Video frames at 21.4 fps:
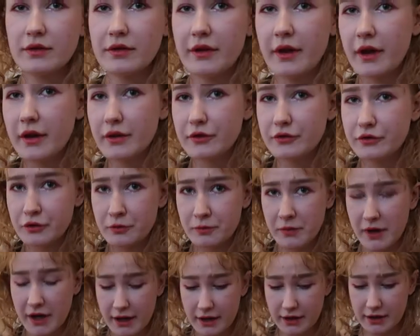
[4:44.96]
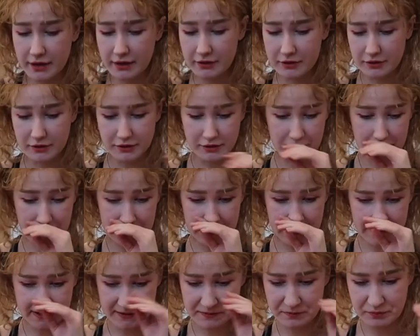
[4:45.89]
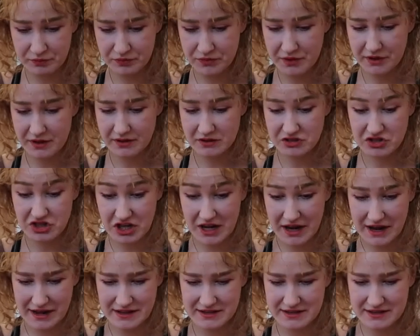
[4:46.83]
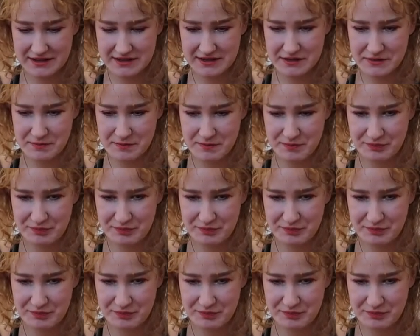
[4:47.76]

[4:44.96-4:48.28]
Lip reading: Time for my little chest.